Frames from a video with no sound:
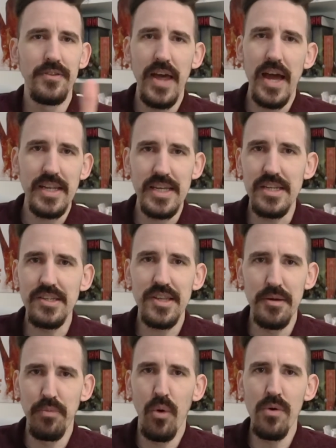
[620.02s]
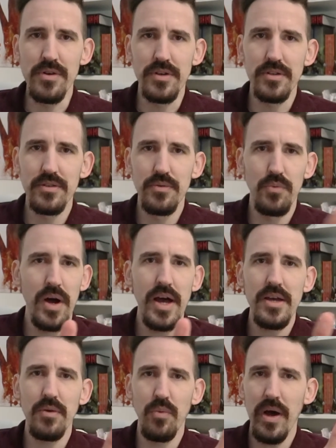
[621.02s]
that he's important?
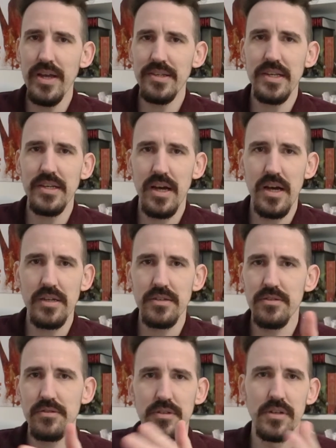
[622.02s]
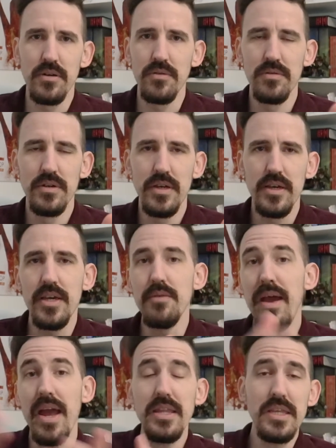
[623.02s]
Why is he not, you know,
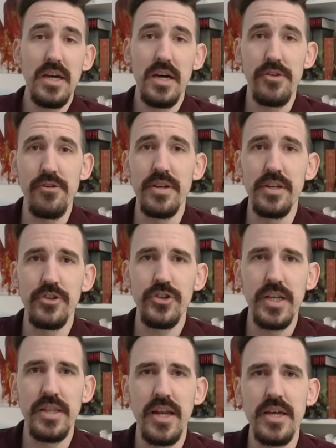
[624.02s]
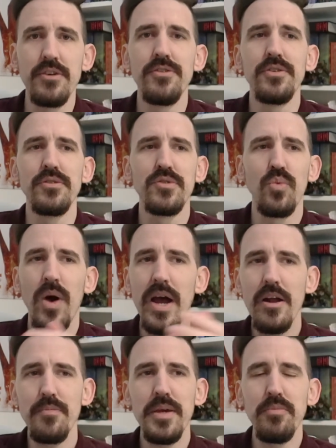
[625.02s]
him and the other initiated that I introduced,
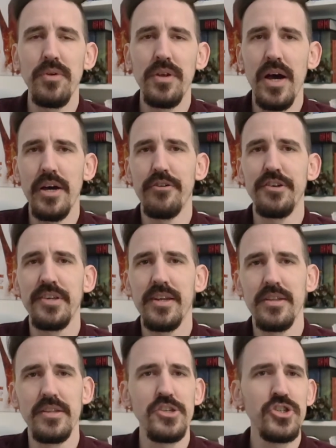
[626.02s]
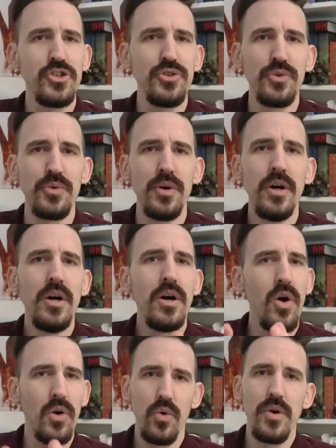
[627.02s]
why are people not understanding that these two
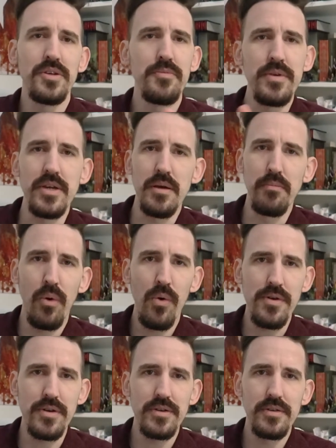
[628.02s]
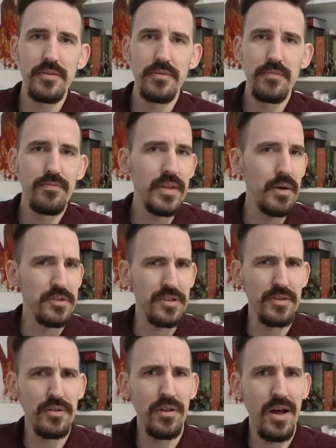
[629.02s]
are going to be important? That was a
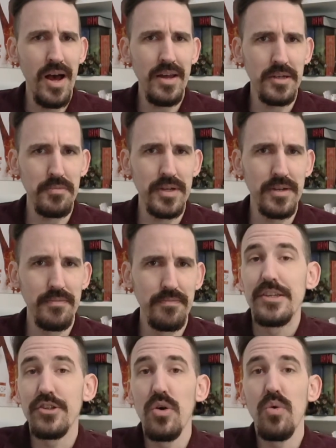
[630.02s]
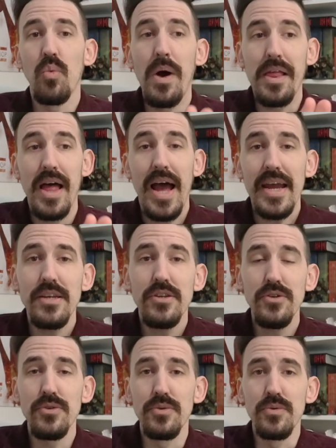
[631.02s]
little odd to me. So while I
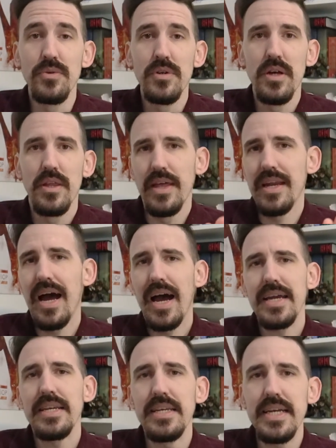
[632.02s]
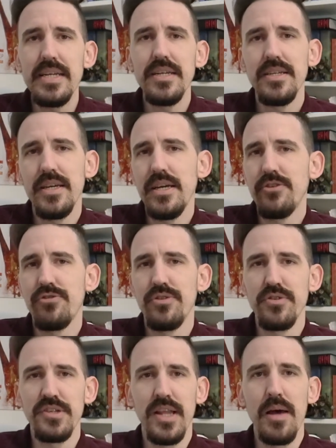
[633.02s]
knew that I needed to
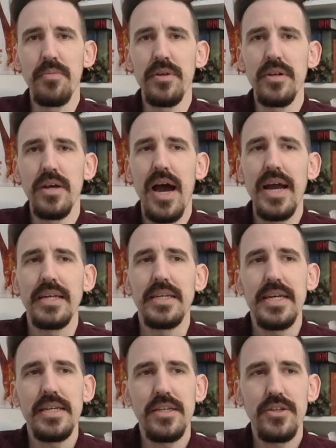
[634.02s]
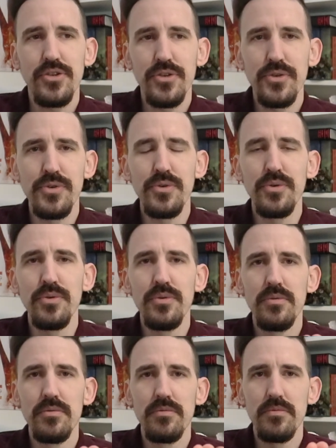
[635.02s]
introduce Lepin, I needed to,
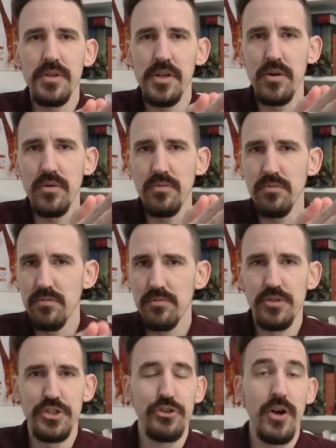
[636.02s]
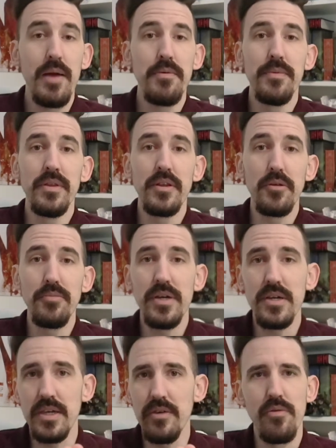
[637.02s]
you know, describe him a little
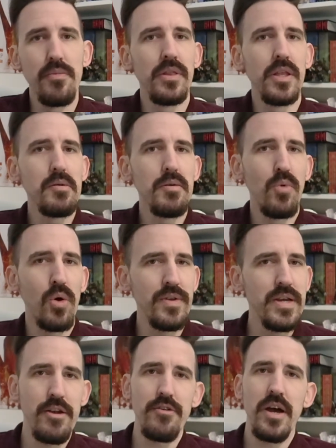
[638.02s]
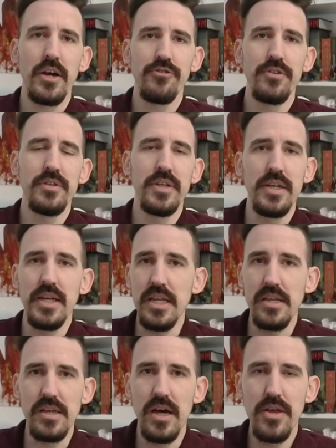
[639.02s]
bit, give him a little bit more of an introduction than
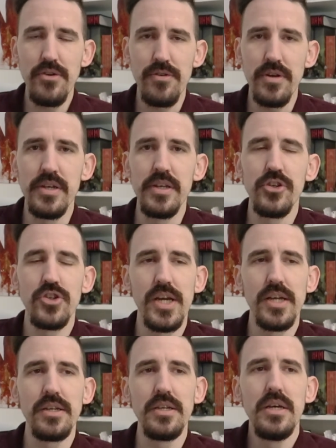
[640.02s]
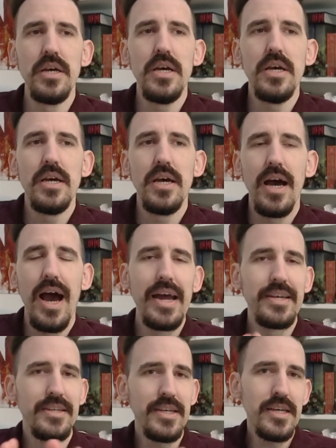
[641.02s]
any of the other initiated, I
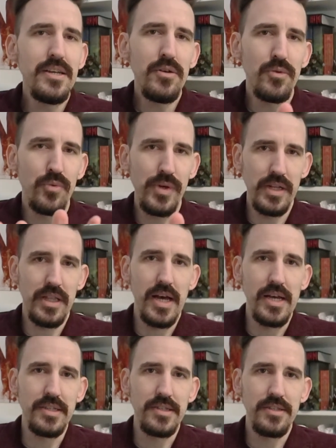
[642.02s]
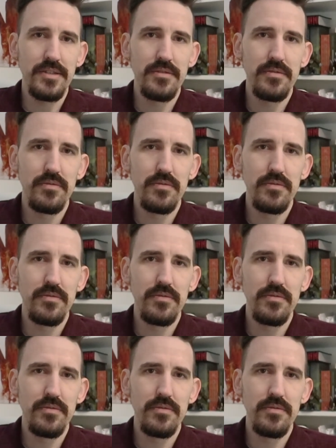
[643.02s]
did realize